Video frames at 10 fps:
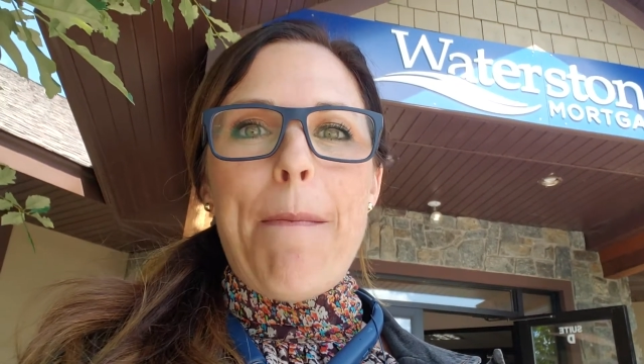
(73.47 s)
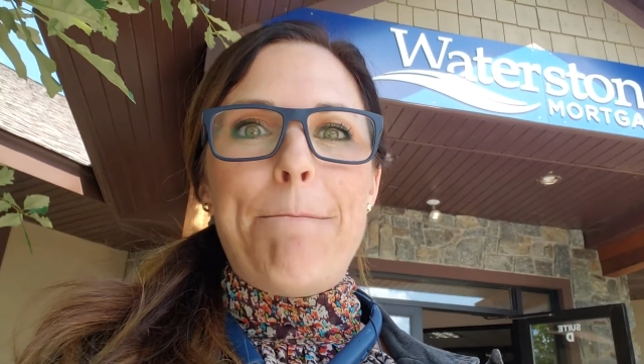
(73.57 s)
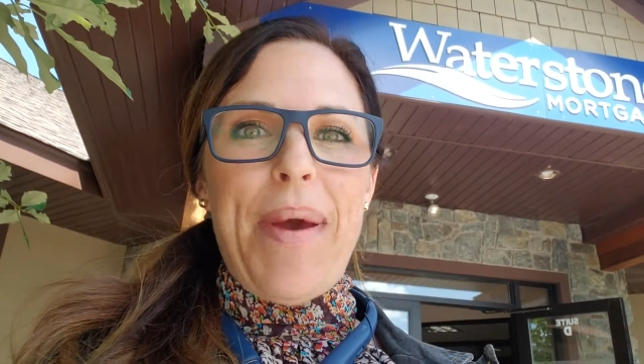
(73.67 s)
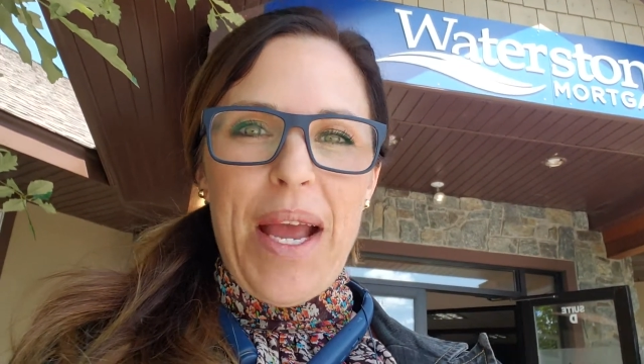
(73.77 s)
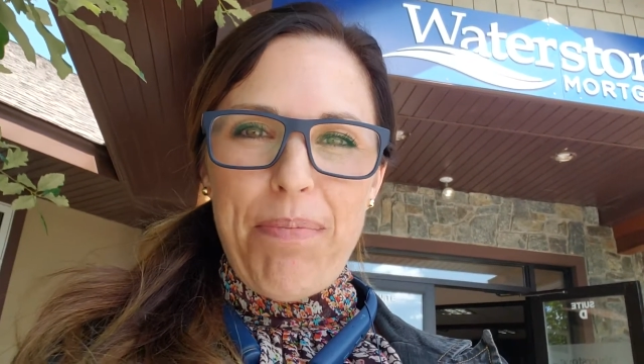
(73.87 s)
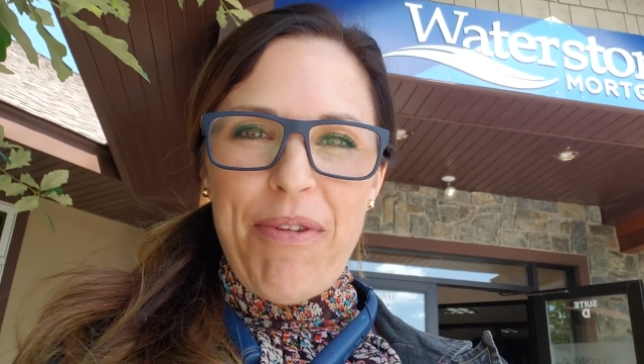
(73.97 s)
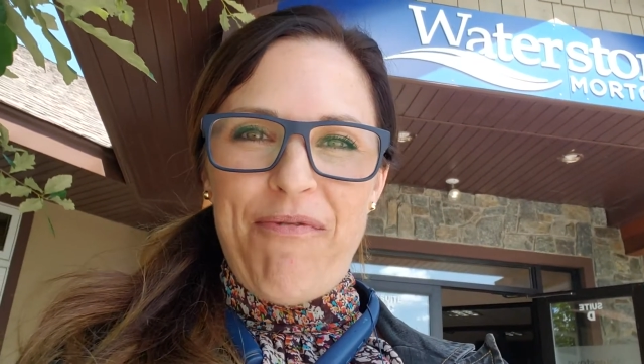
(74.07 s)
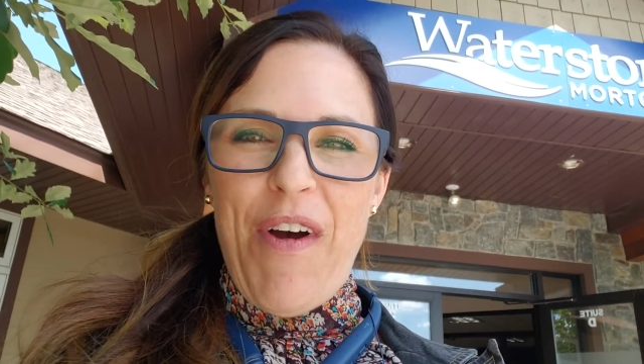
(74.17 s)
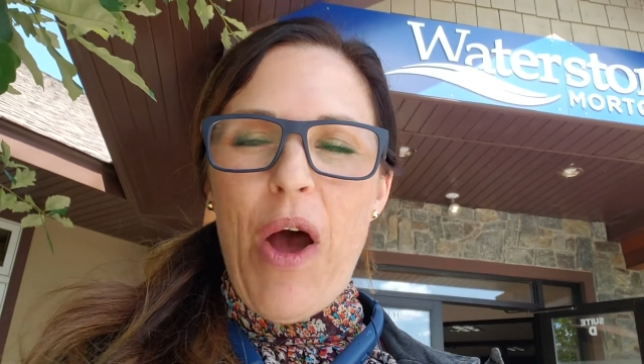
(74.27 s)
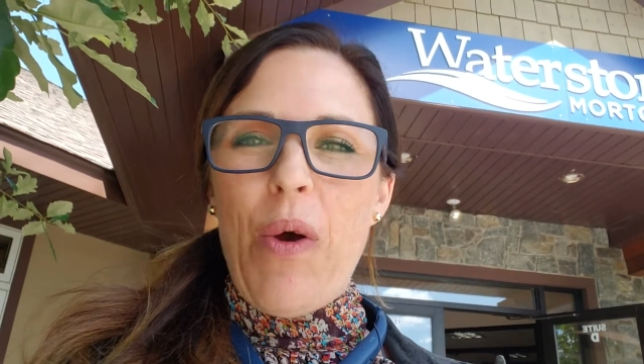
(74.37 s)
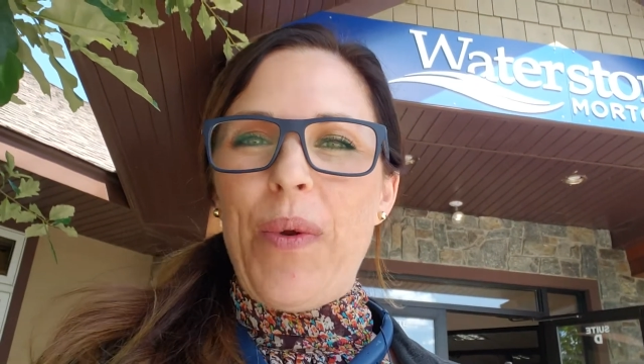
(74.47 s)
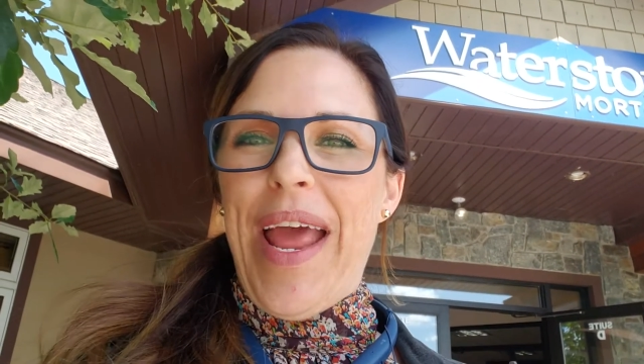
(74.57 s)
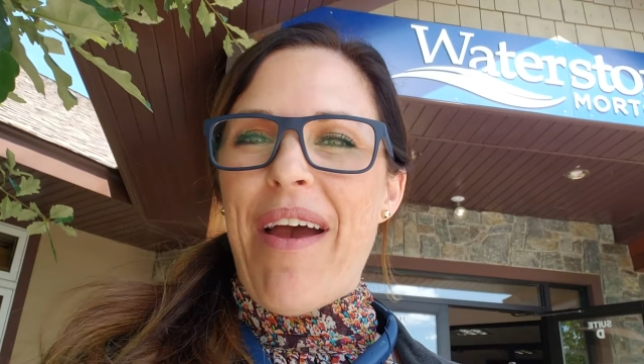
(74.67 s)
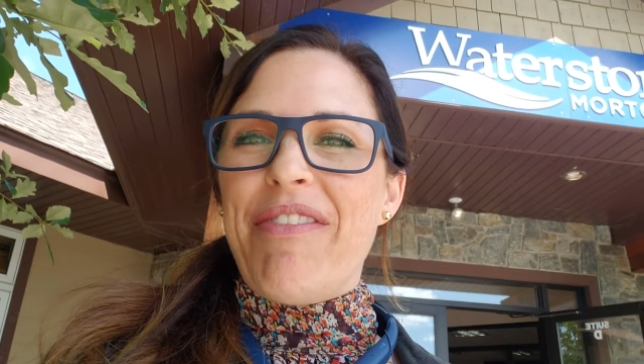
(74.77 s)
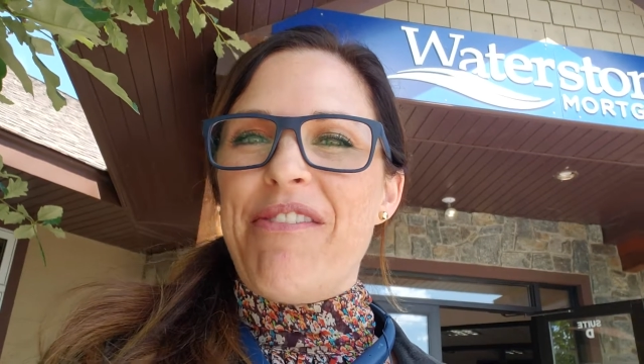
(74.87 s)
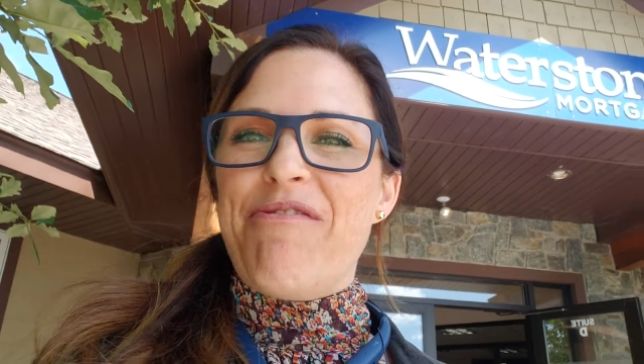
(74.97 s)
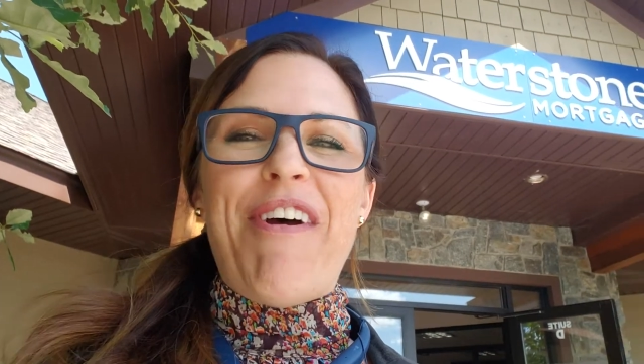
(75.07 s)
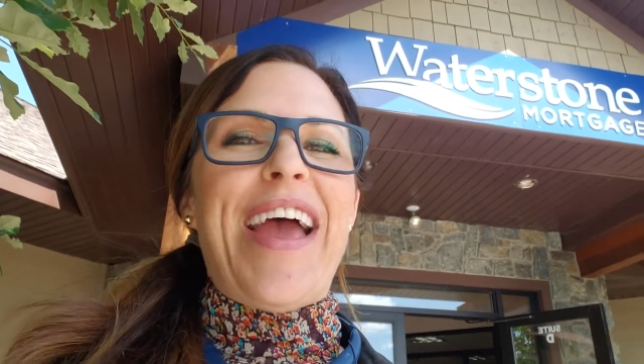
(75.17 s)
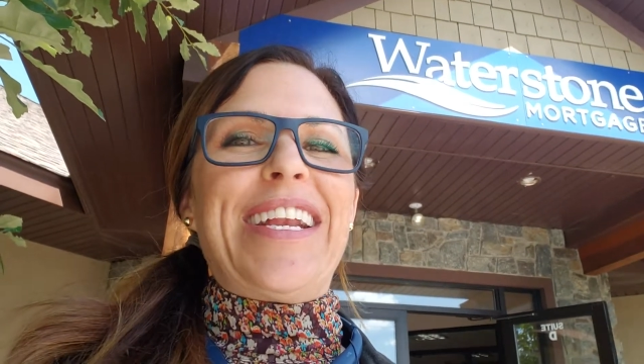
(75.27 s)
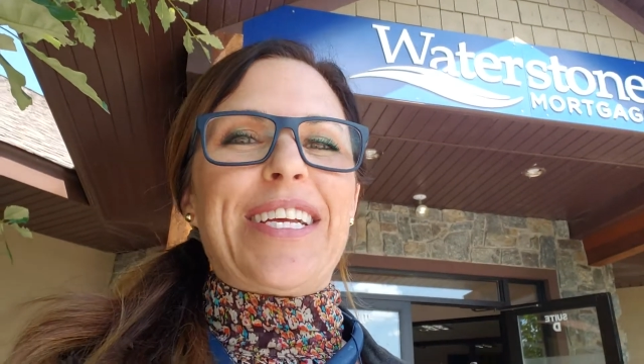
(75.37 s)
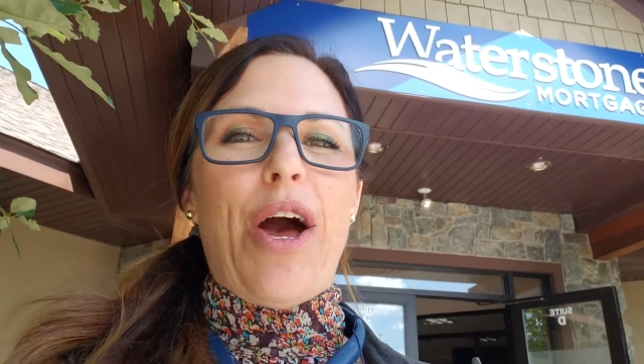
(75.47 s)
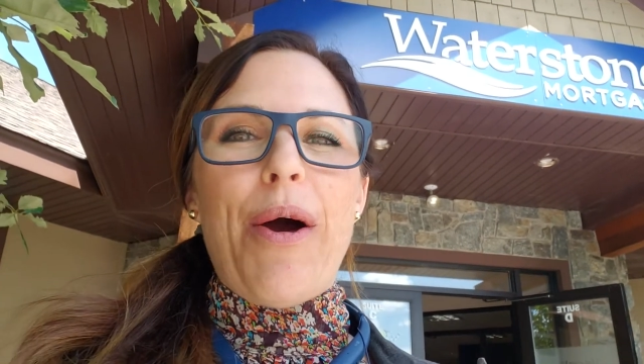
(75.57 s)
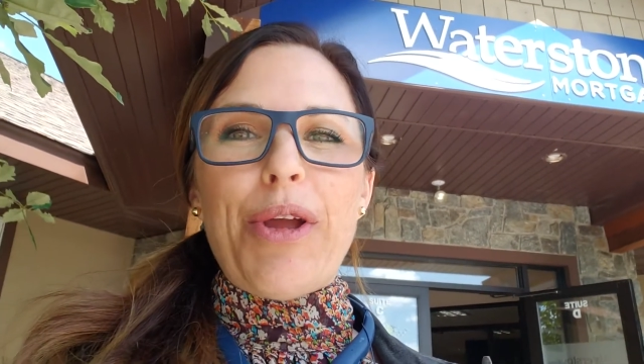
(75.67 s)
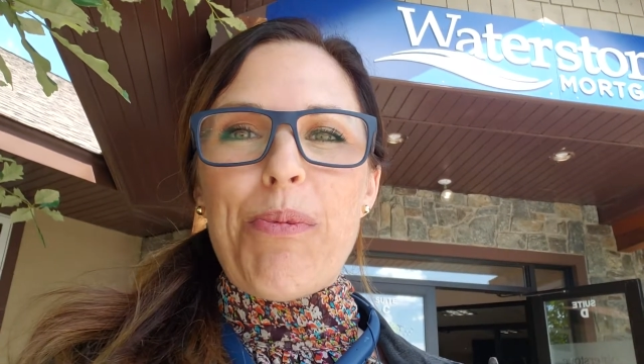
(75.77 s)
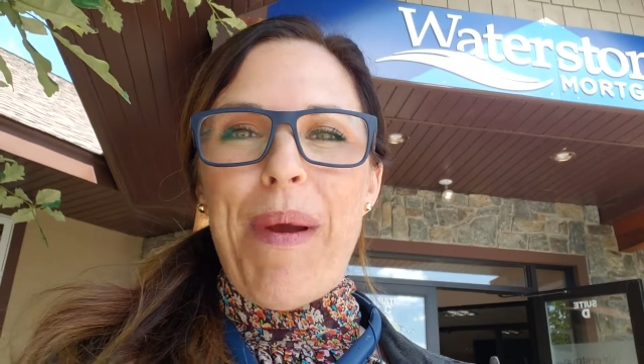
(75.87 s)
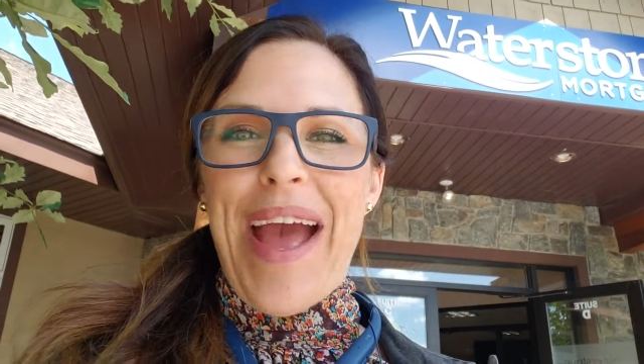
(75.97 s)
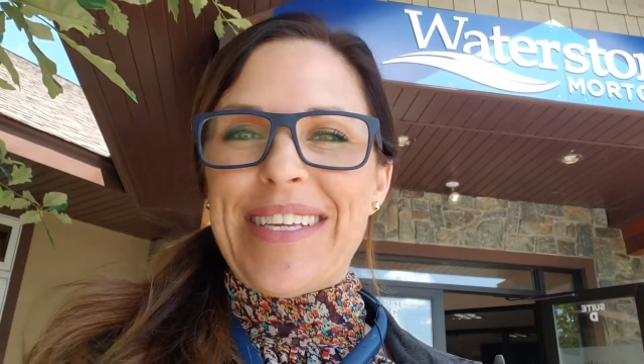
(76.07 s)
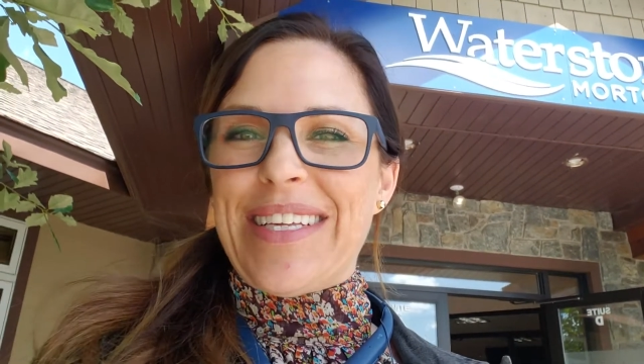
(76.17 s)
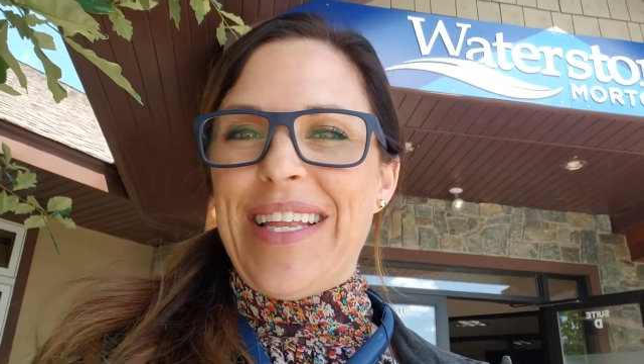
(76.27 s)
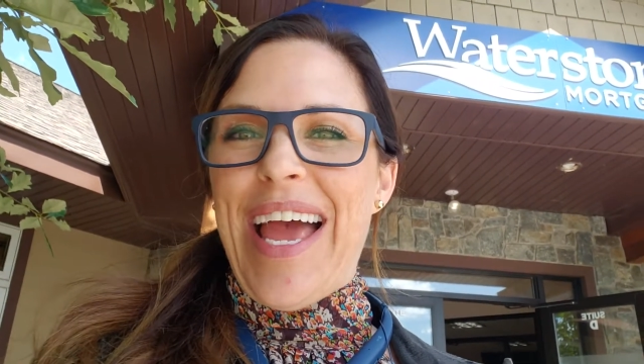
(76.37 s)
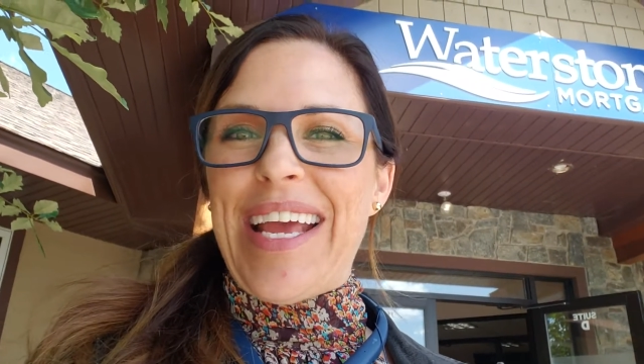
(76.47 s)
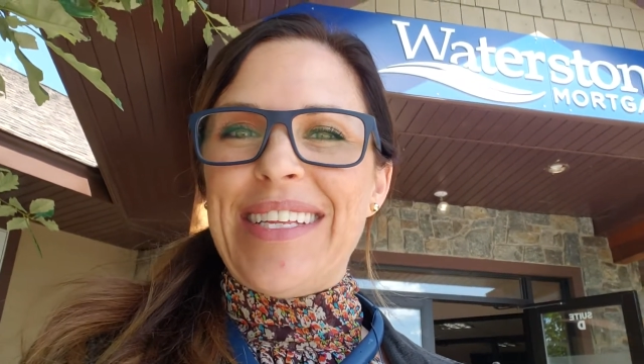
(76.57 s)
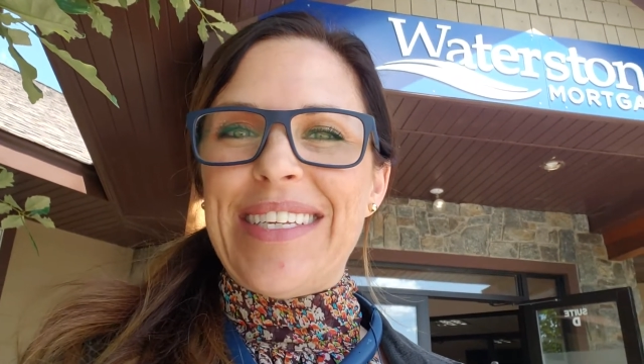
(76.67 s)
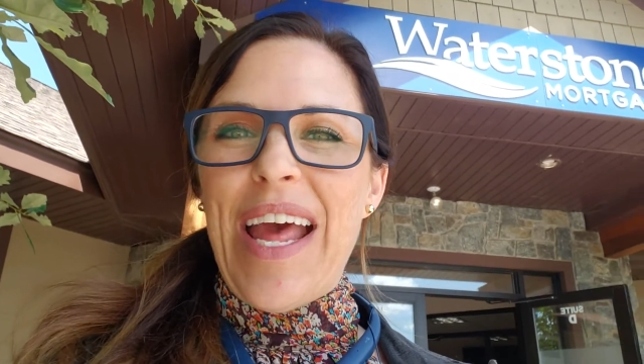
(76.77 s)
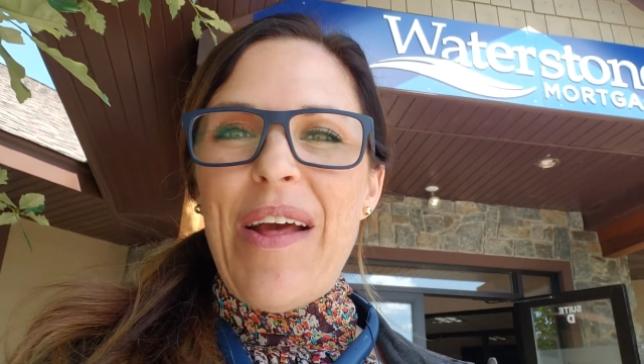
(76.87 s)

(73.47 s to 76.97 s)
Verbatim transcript: pick up the phone, have an event, call your past clients.